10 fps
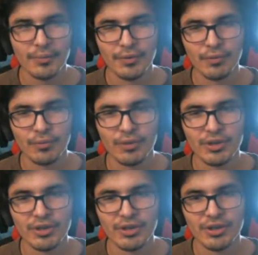
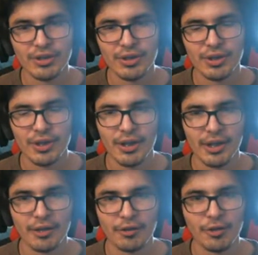which
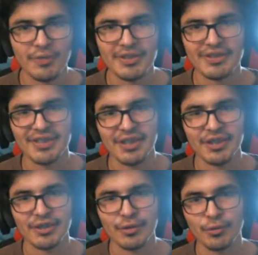I don't know if this is like the
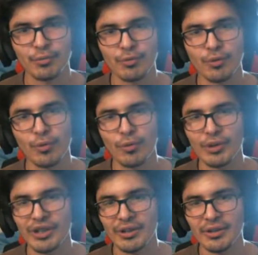third
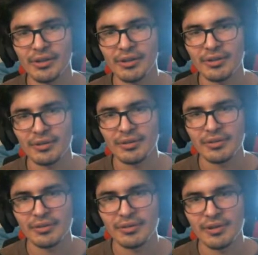recording
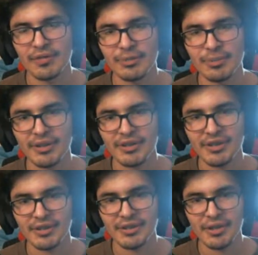of this place,
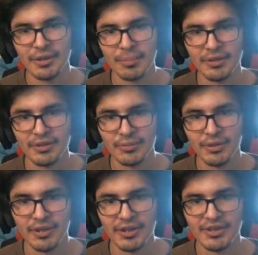because the police
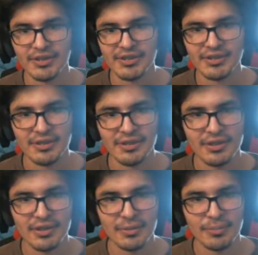wanted this
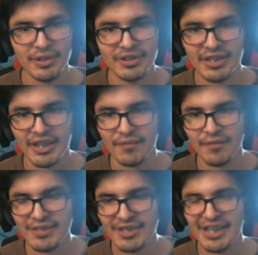place to get
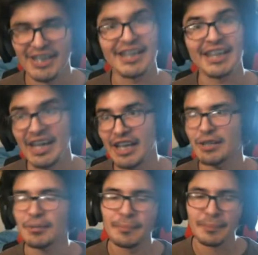investigated again,
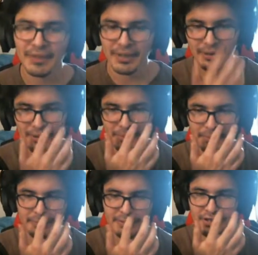
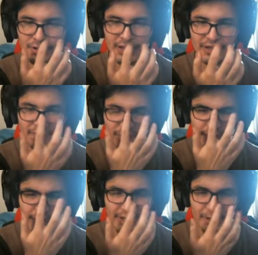to try and
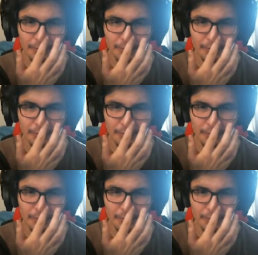figure it out.